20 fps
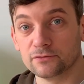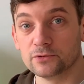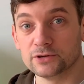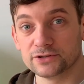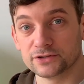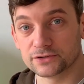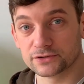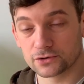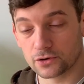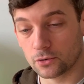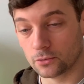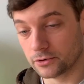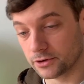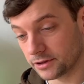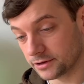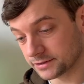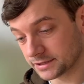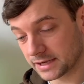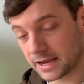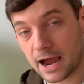which has got one of
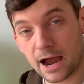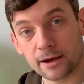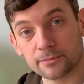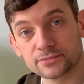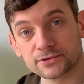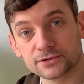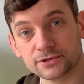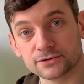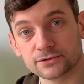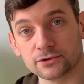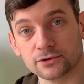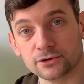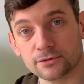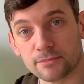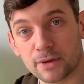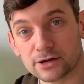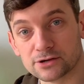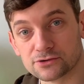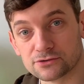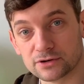those caps that's got the
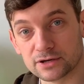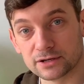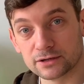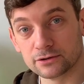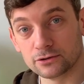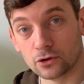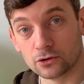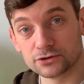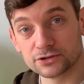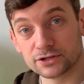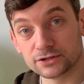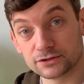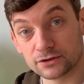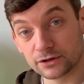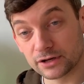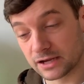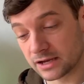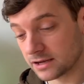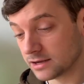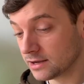measuring notches
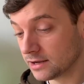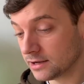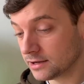on it.